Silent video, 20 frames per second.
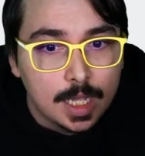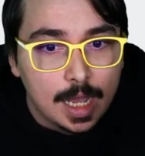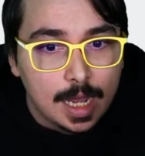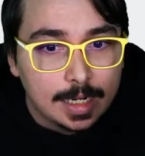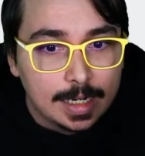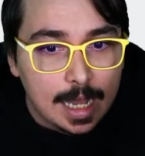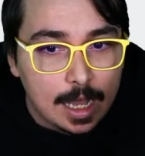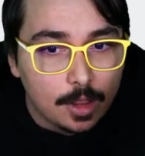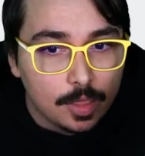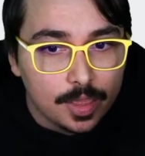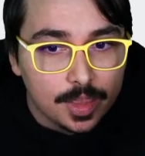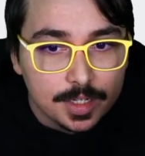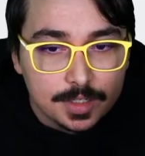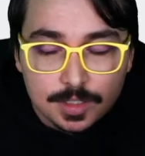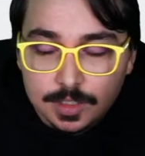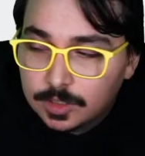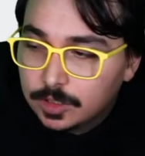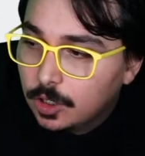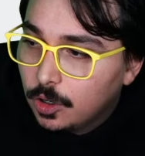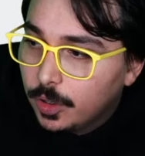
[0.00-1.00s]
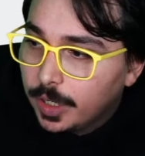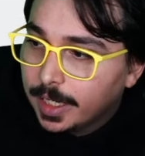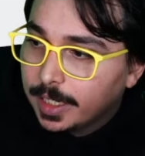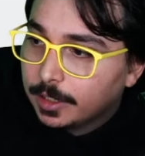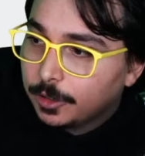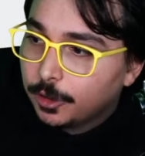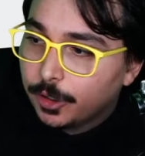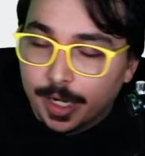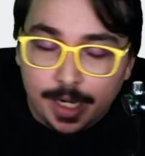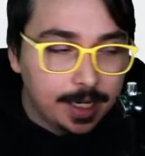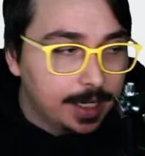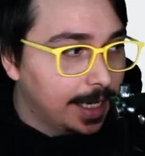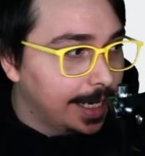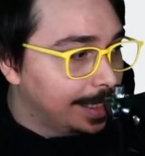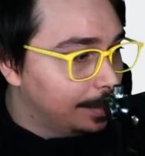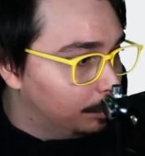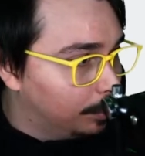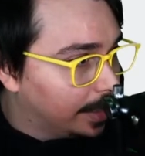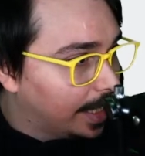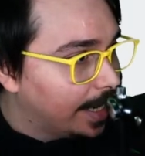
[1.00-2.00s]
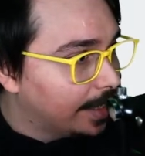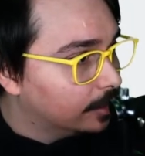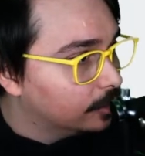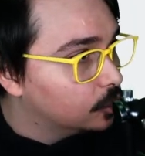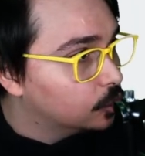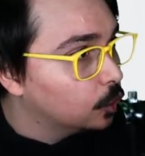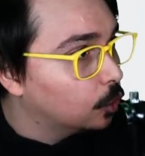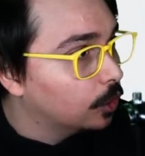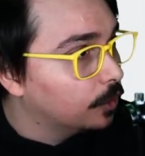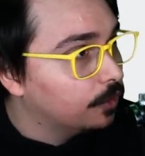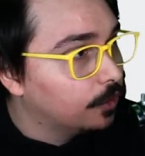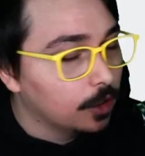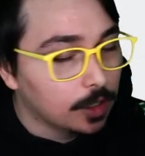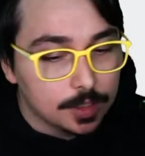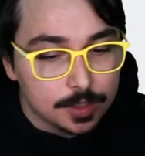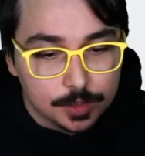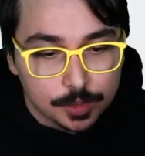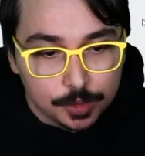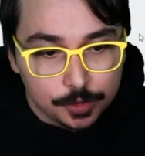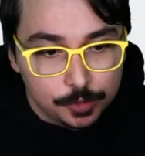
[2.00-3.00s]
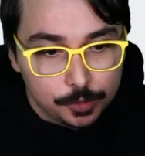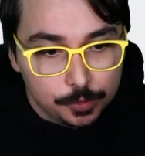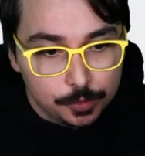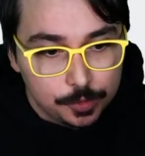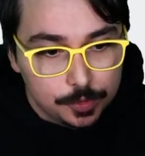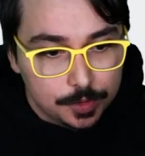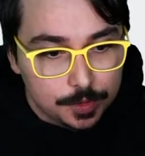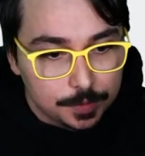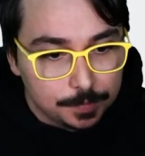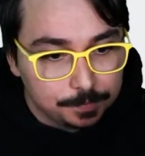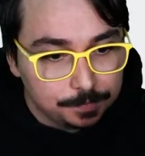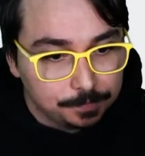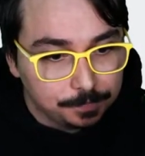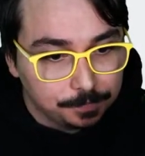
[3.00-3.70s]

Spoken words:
And now this is going and creating a blank store for us to use.